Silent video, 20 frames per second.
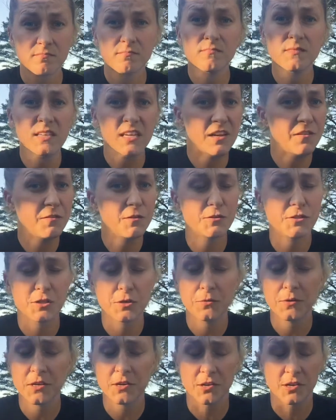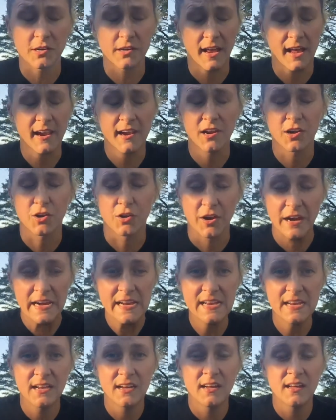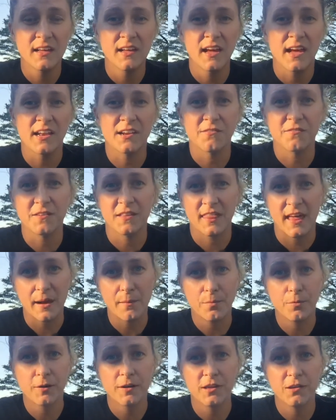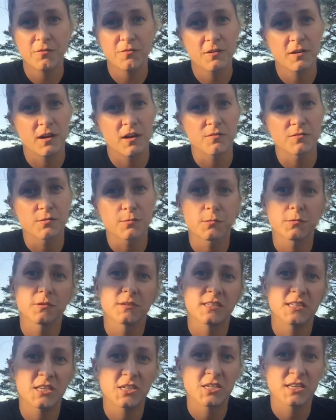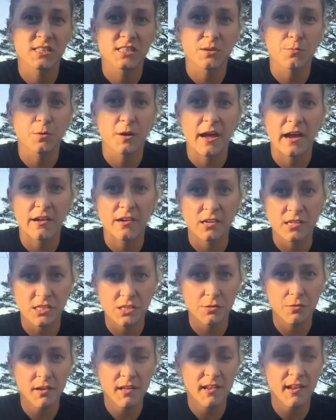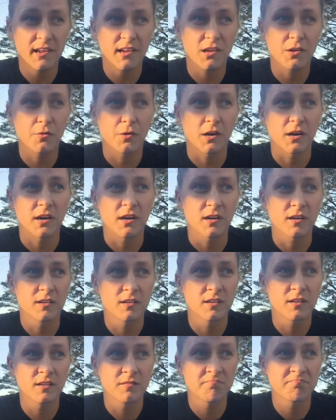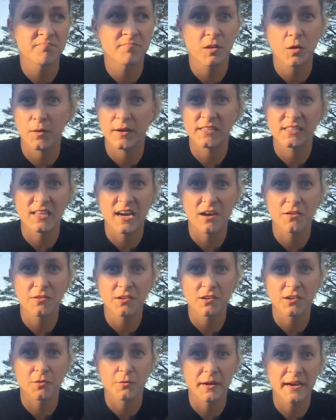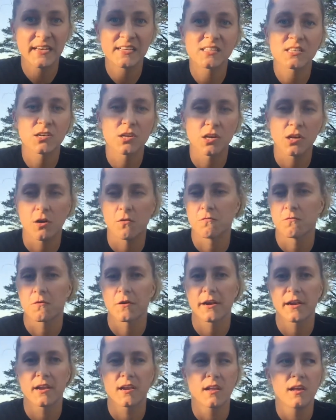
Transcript: If you do and you're good at it, great. And if at that point you feel comfortable with teaching someone how to do it and you are quite sound in your ways, go for it.